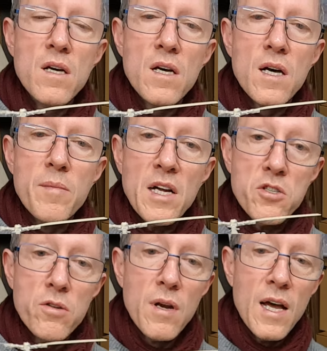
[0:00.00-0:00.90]
I
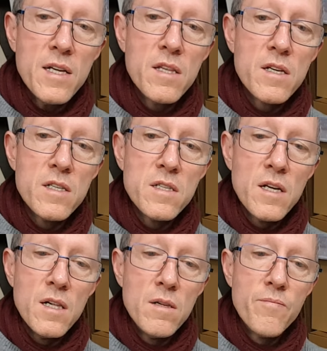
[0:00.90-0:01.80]
do like the
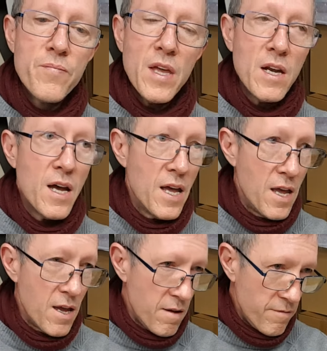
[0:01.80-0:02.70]
Gazelle, and I
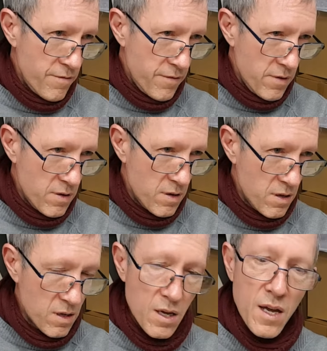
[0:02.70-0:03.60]
have
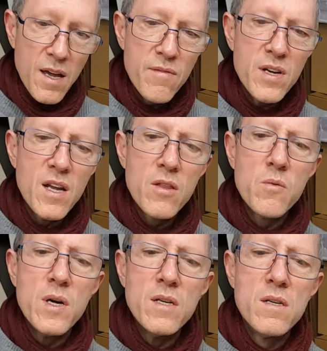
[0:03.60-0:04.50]
another
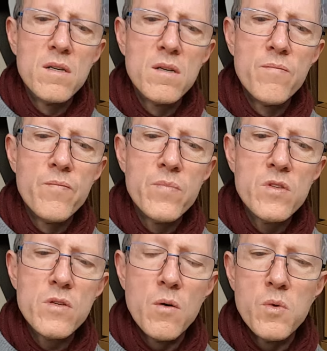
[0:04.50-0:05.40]
one,
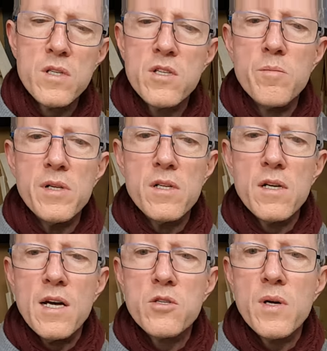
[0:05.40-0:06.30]
so I will still build a
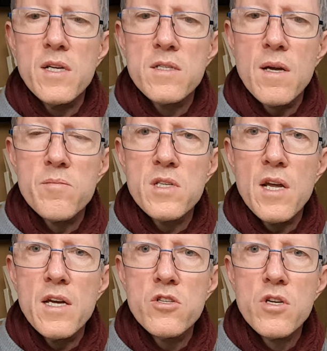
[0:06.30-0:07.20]
nice one at some
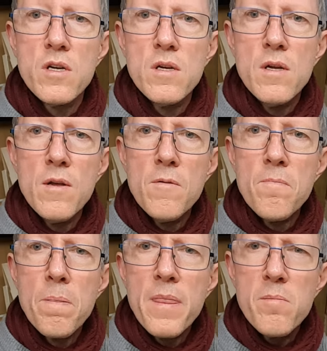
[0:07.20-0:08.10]
stage.
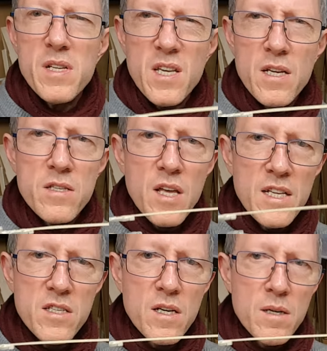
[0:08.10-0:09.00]
But yes,
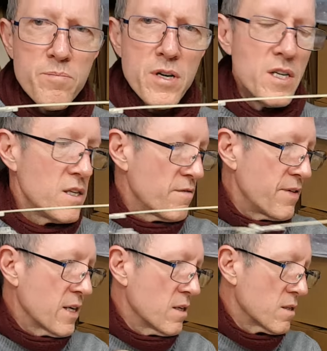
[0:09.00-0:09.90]
that's a pretty
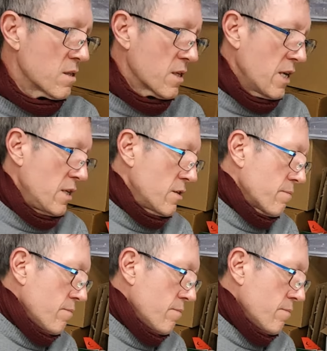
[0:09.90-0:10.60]
difficult kit.